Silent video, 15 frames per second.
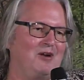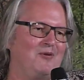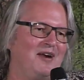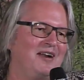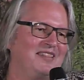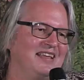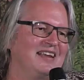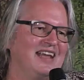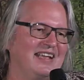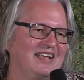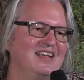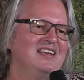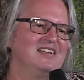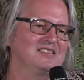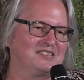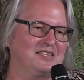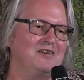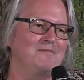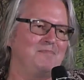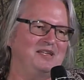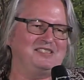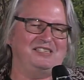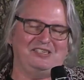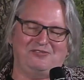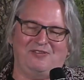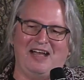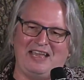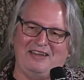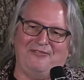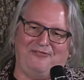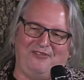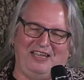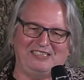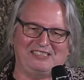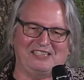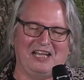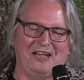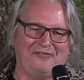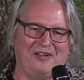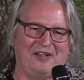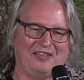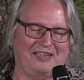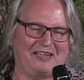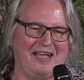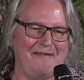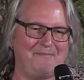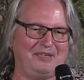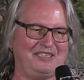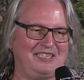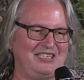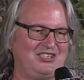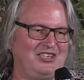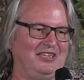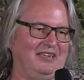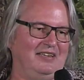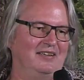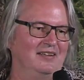Why are they like so busy trying to fence off all the competition?